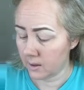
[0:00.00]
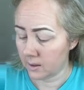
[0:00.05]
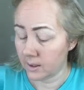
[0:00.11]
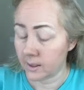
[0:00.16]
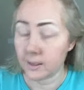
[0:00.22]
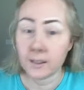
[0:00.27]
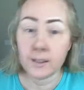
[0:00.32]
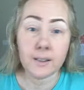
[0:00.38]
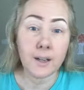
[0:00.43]

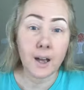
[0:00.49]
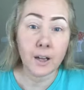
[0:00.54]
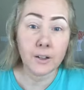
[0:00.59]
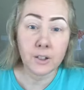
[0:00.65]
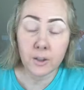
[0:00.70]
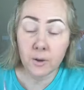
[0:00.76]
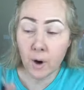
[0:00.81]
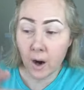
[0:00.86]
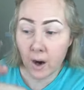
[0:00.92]
This is not
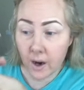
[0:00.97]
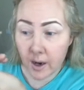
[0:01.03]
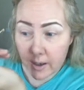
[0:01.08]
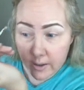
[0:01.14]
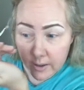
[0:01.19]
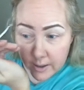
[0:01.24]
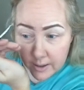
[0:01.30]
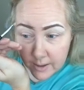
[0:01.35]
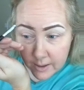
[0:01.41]
too
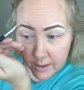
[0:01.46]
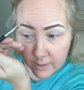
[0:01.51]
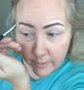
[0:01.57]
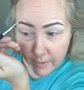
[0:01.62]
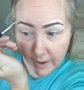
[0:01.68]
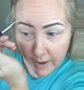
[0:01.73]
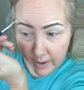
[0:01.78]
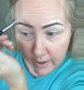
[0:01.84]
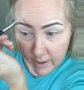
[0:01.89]
hard, this is
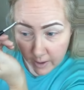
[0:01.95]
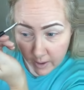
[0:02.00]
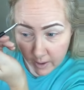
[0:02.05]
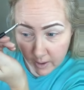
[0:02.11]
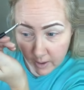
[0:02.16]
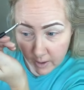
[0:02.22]
fun.